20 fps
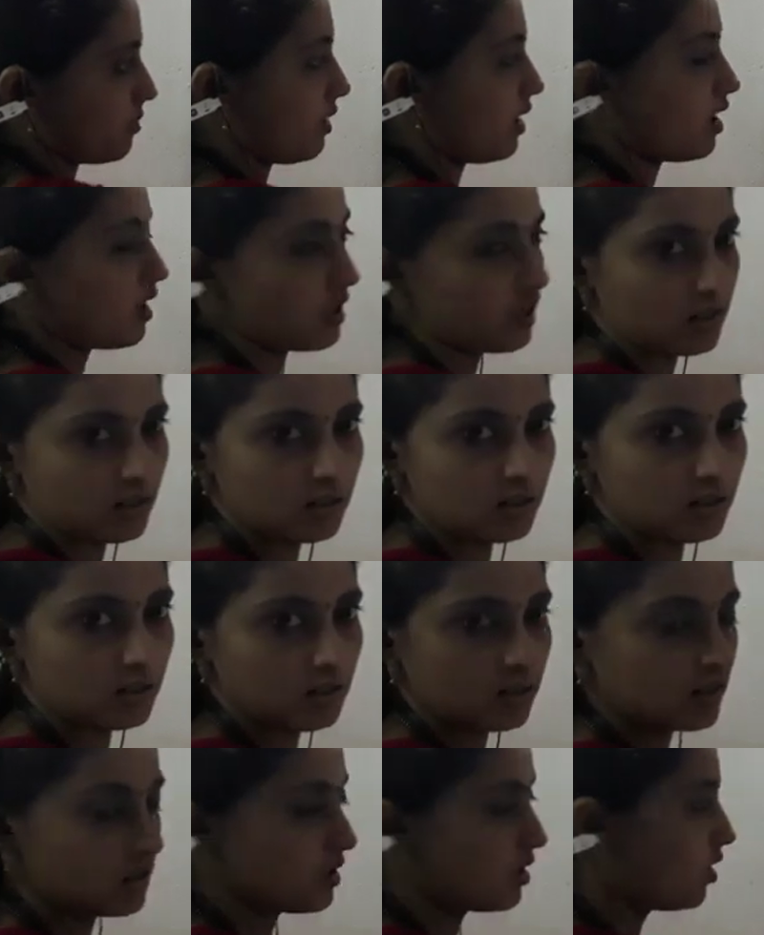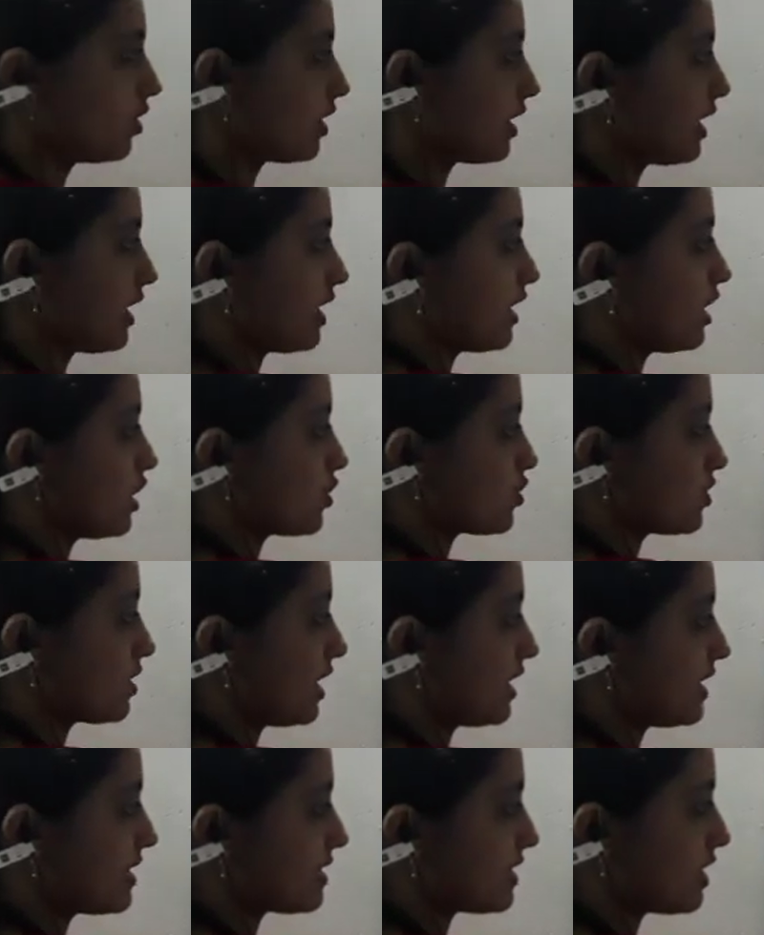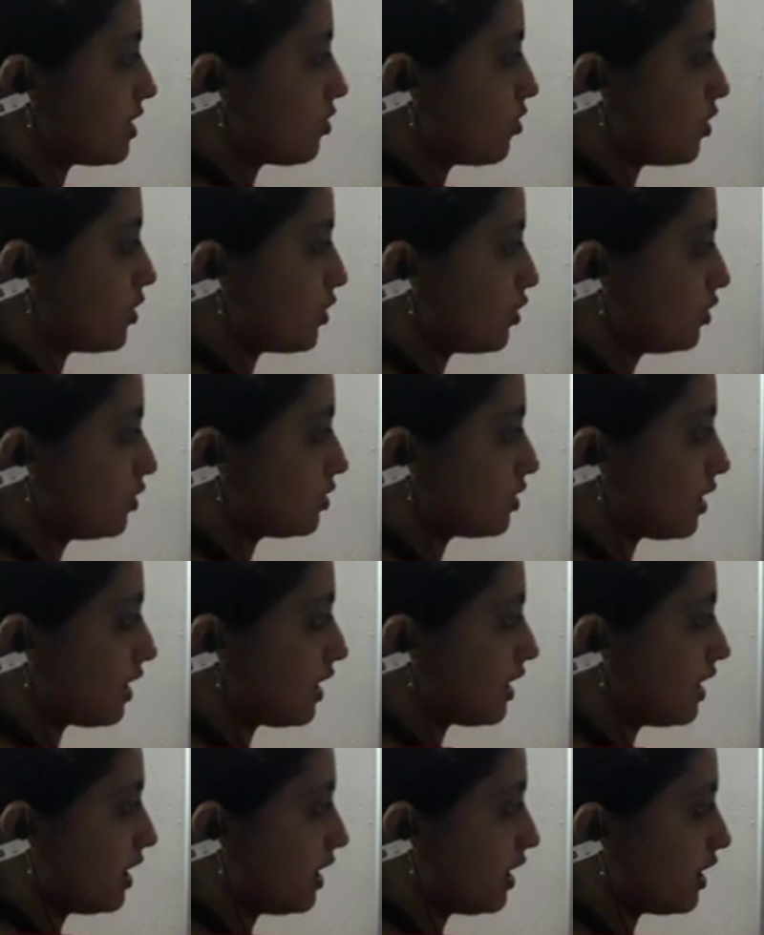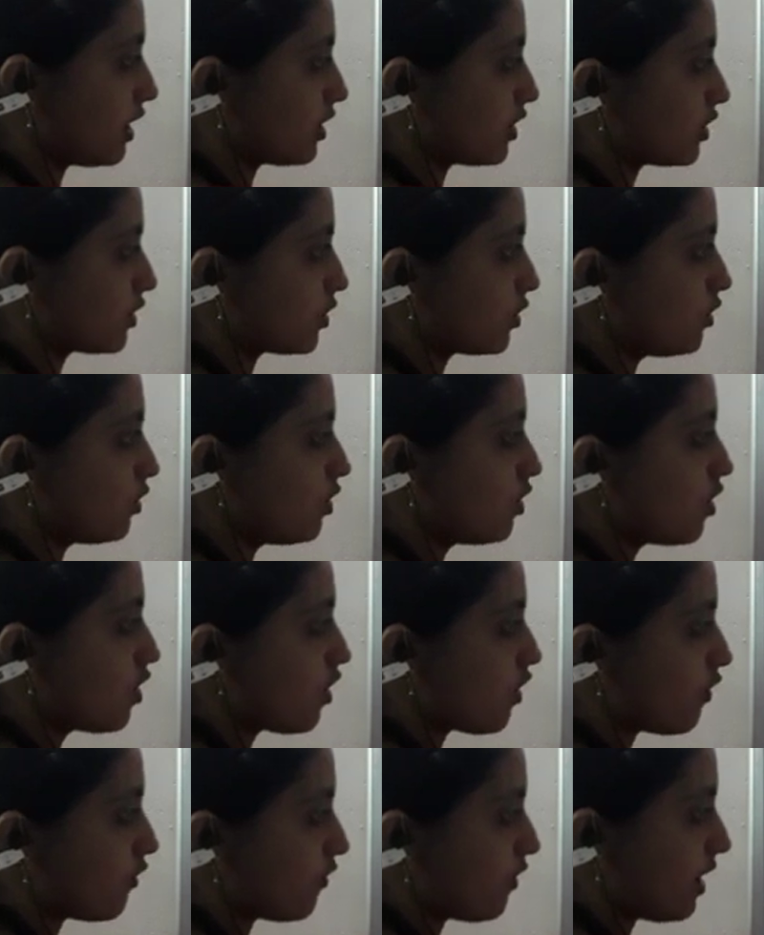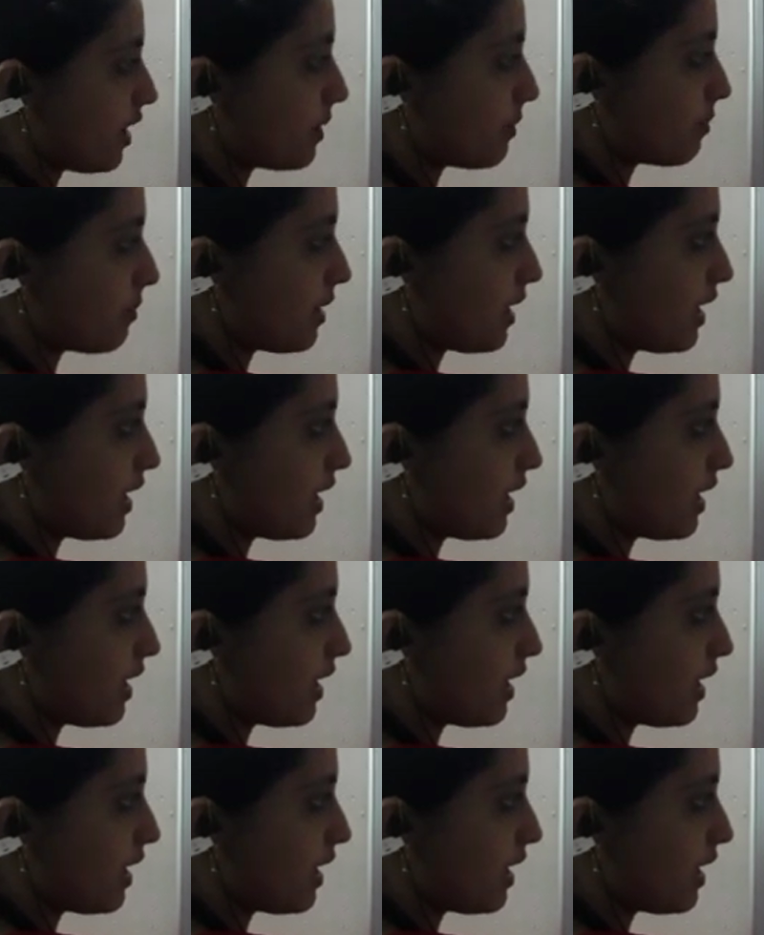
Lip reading: bar. Okay, so that is equal to 3 into 1